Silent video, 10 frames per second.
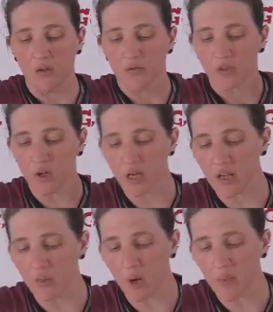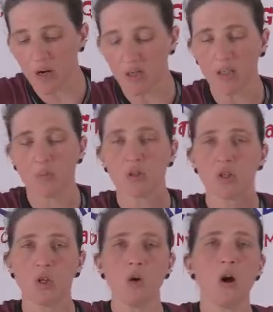Conan the Barbarian number
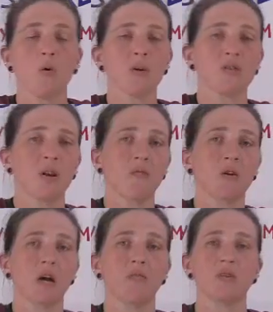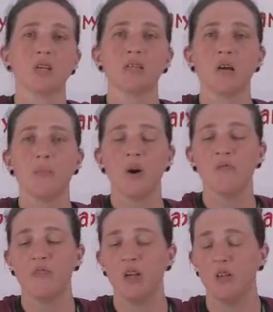2 with several covers is up on
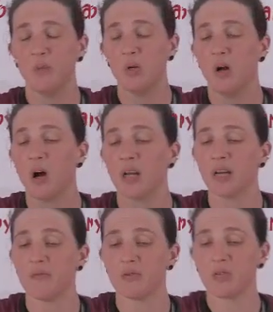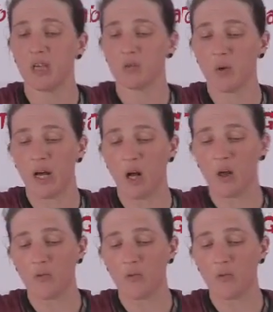available on FOC as well.